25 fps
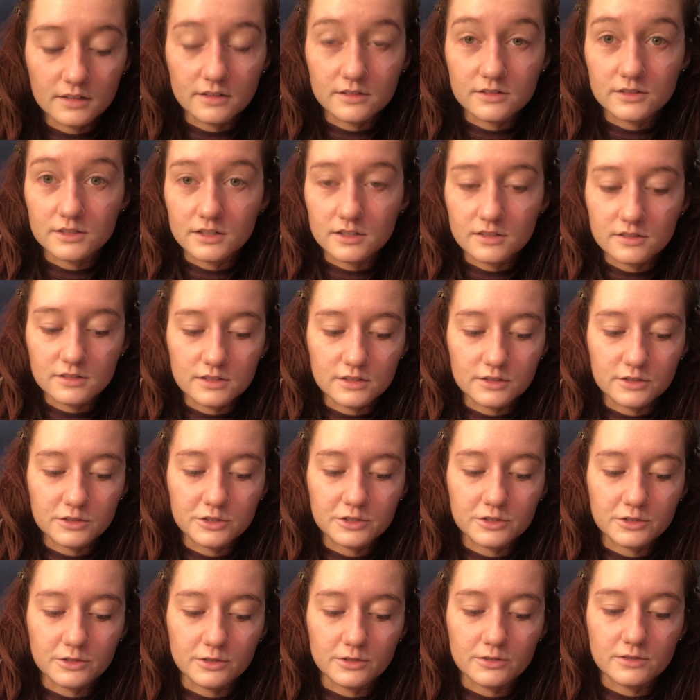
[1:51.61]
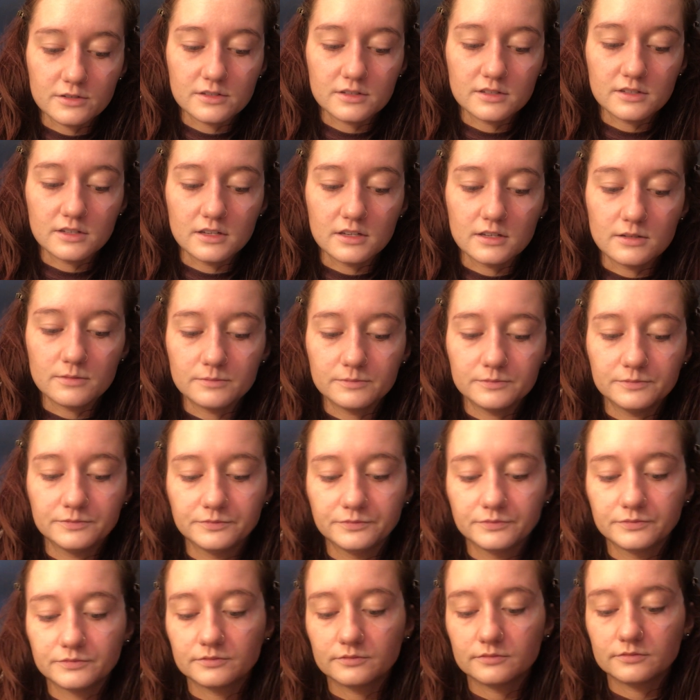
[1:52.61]
just ensures that
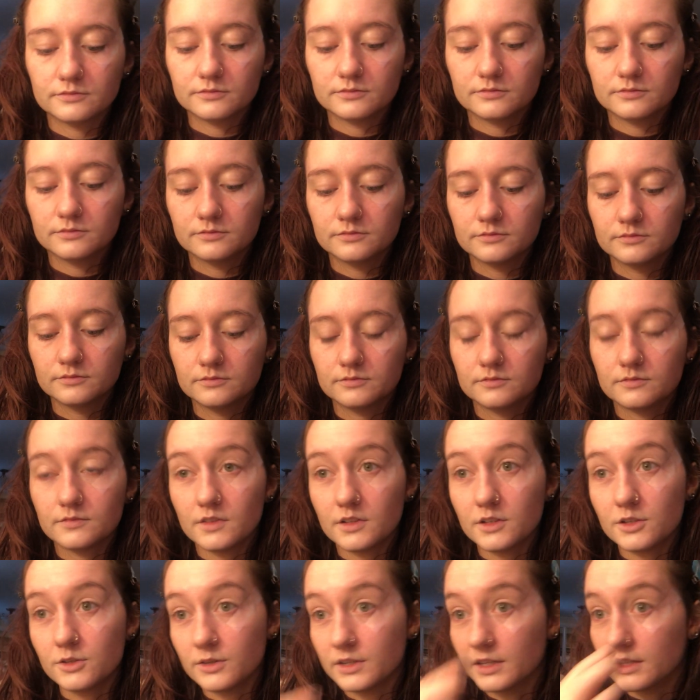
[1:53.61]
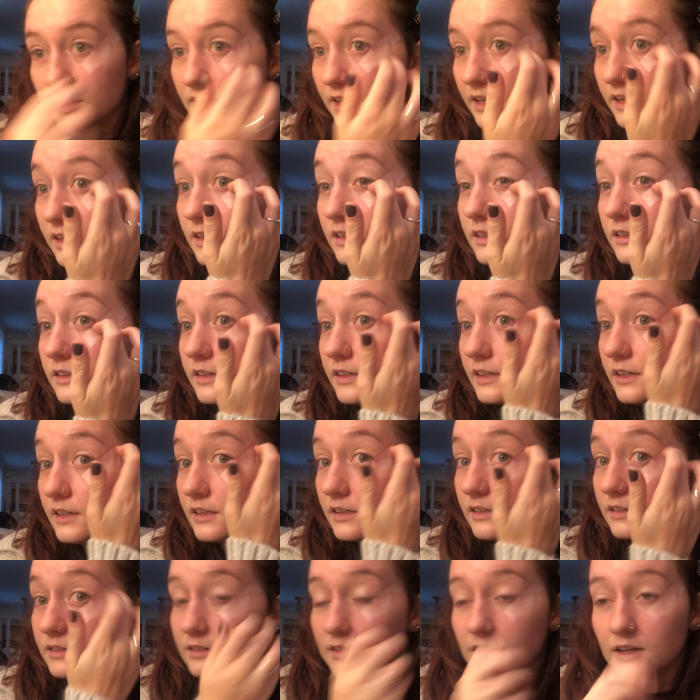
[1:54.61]
you get that
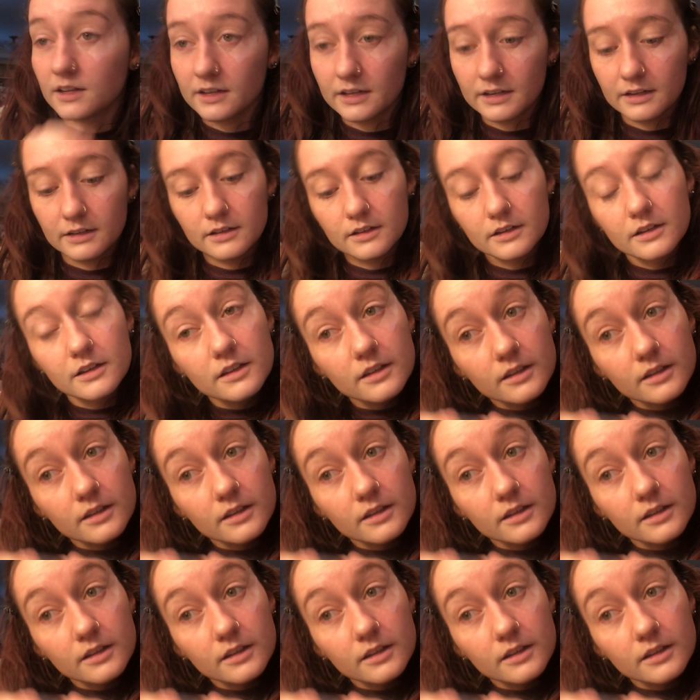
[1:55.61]
clean line